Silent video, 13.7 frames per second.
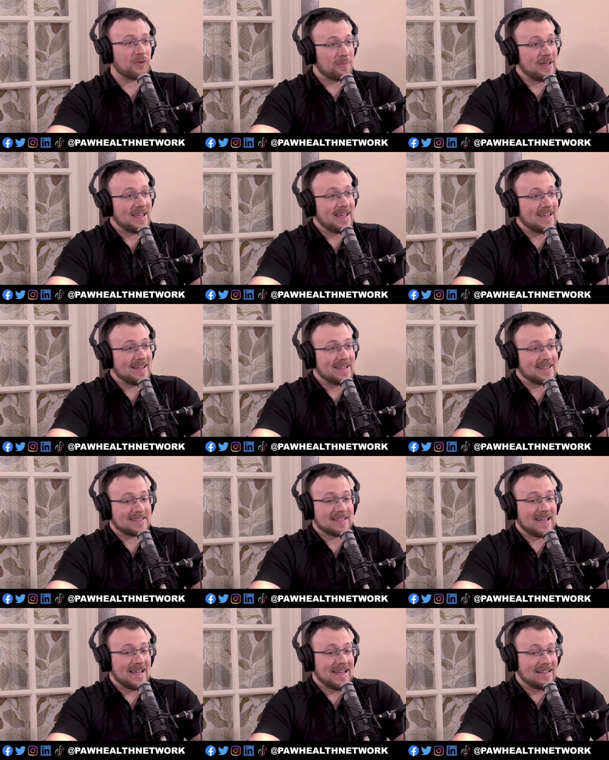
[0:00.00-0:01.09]
me, it's
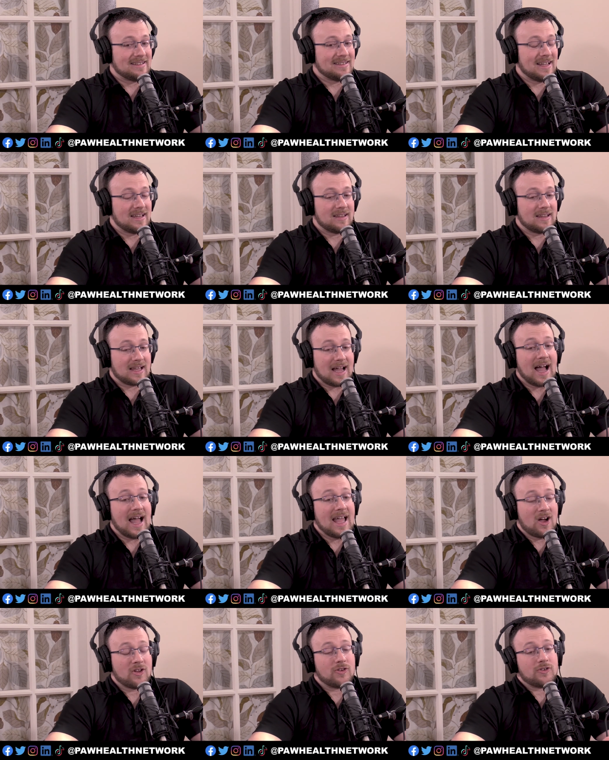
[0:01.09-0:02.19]
like I
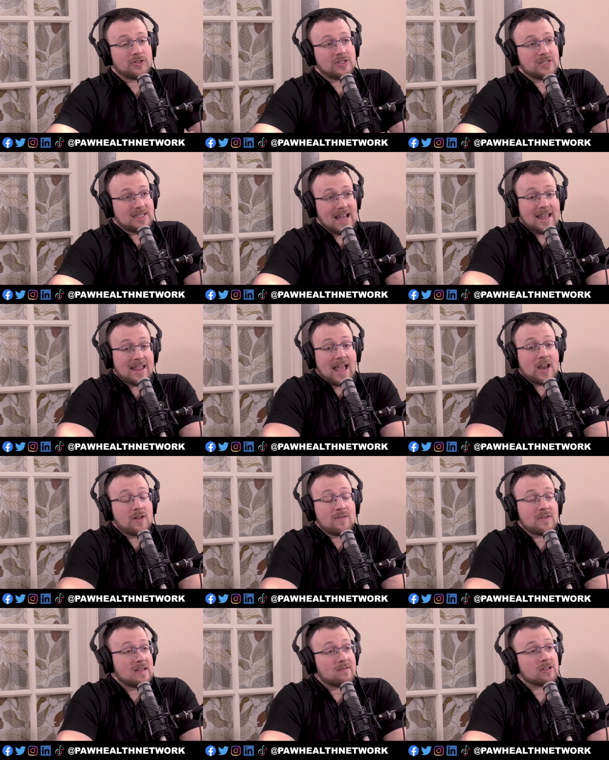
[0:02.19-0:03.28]
understand. I don't
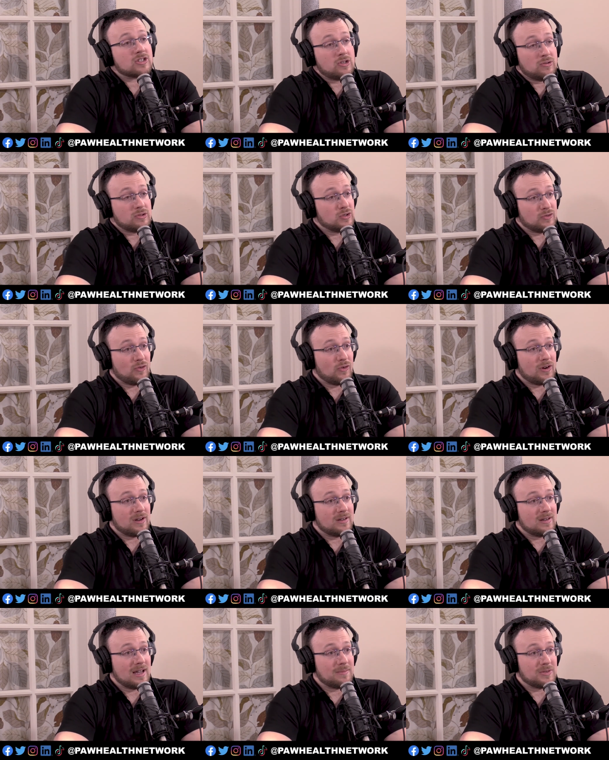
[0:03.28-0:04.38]
even give excuses for it.
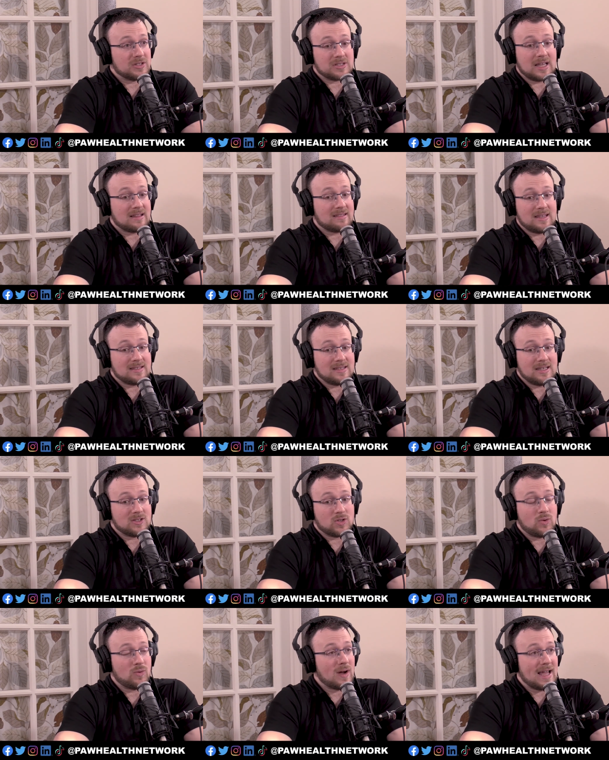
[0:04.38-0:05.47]
I'm just like, this is
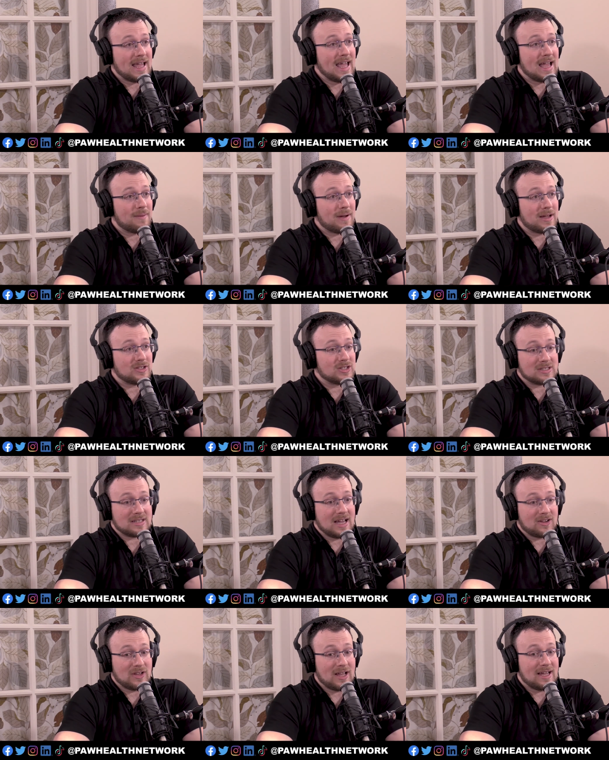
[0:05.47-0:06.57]
who I am. I just
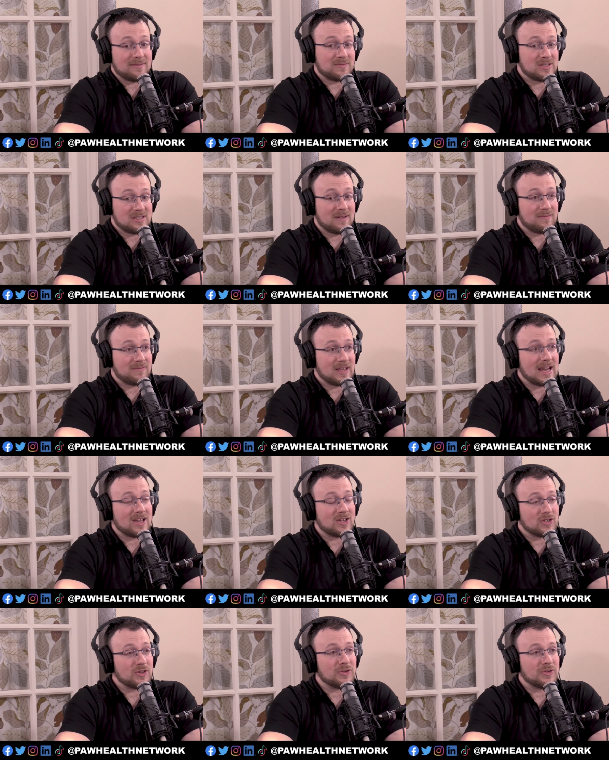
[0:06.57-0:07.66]
got a lot of stuff that I
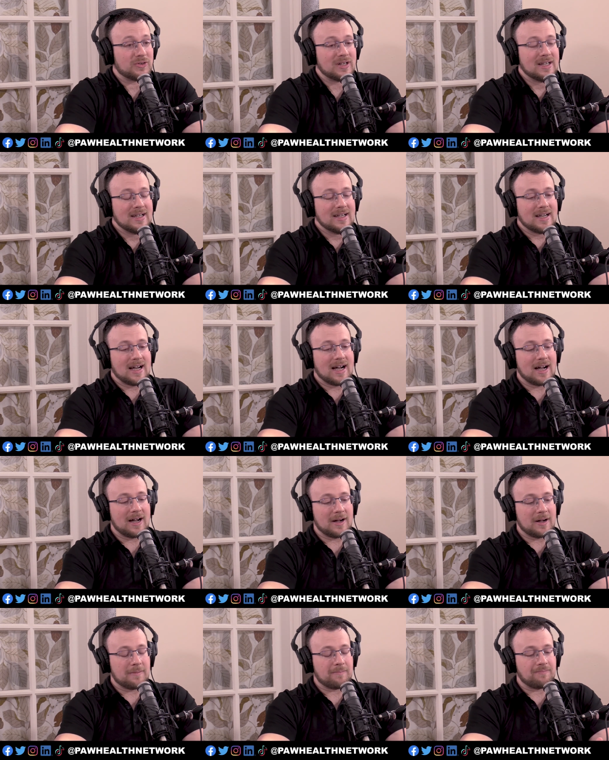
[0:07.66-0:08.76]
do.
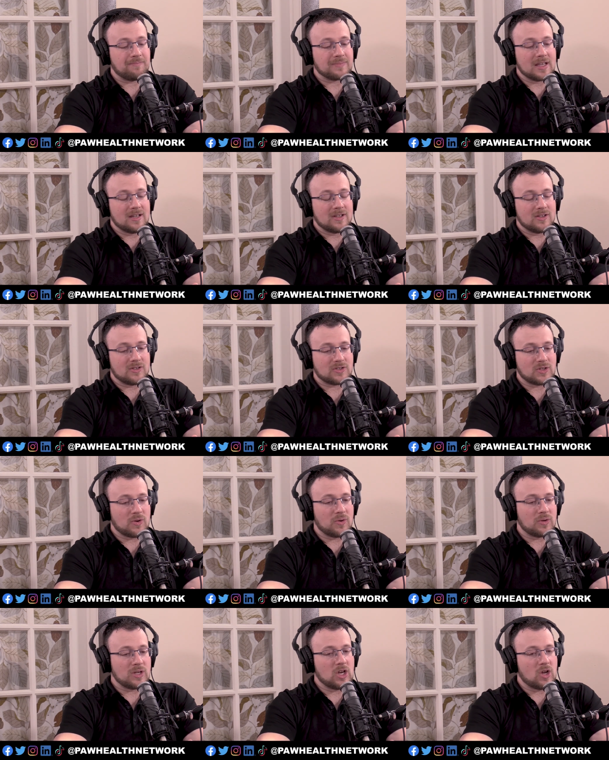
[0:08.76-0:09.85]
So,